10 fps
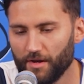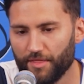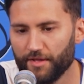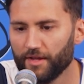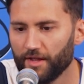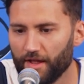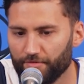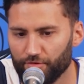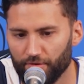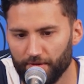I think he can
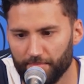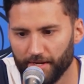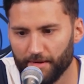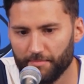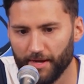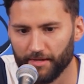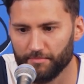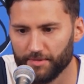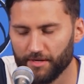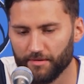have a really big impact
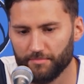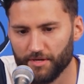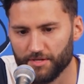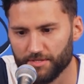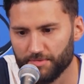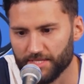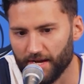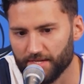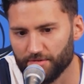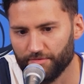because
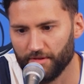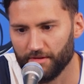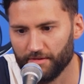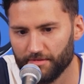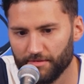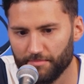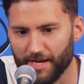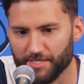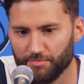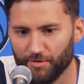besides of the
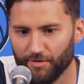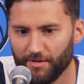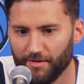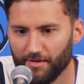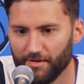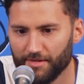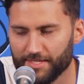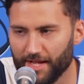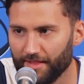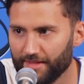basketball
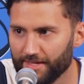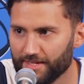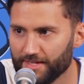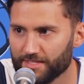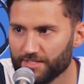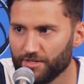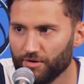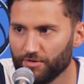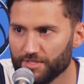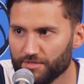talent that he is, you
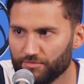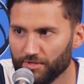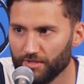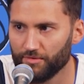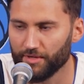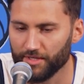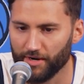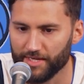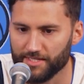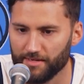know, he's a really, really
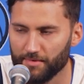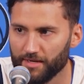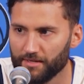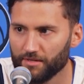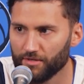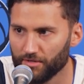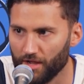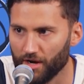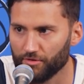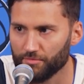great teammate, good
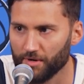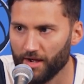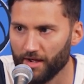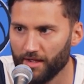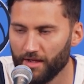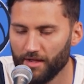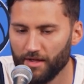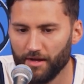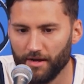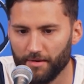locker room guy,
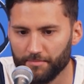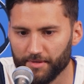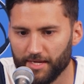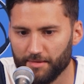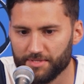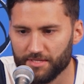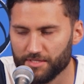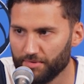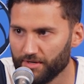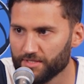keeps the
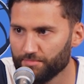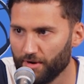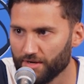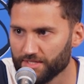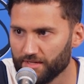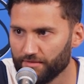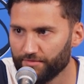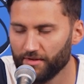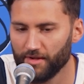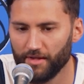spirits
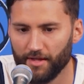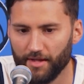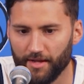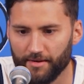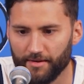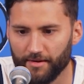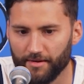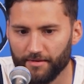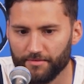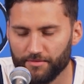positive, And,
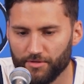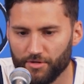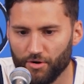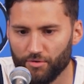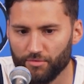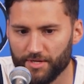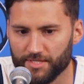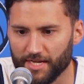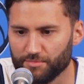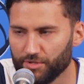you know,
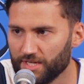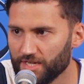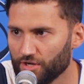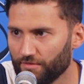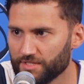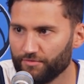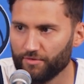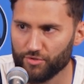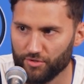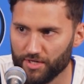his expertise, obviously,
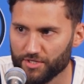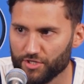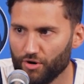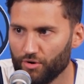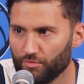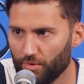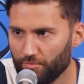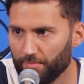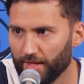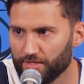from 2 years ago and when
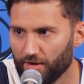we played